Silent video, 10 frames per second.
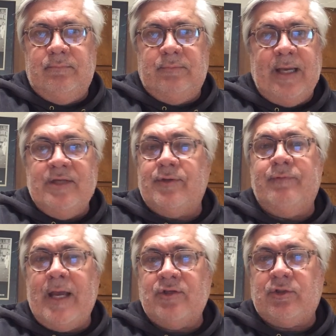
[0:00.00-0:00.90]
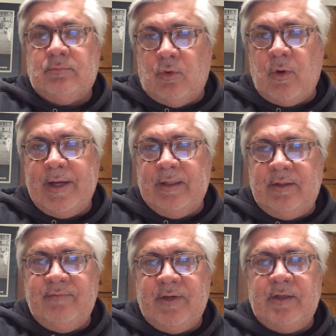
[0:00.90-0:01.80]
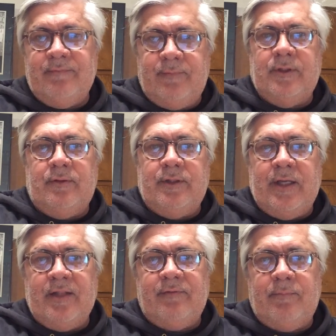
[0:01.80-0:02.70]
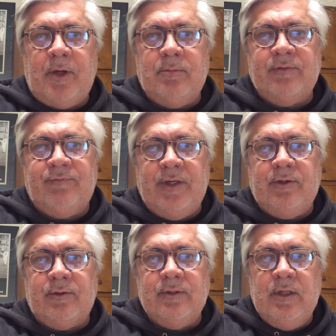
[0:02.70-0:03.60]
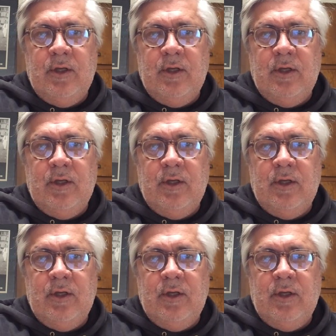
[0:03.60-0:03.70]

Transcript: days of national mourning in the event of the death of a public figure,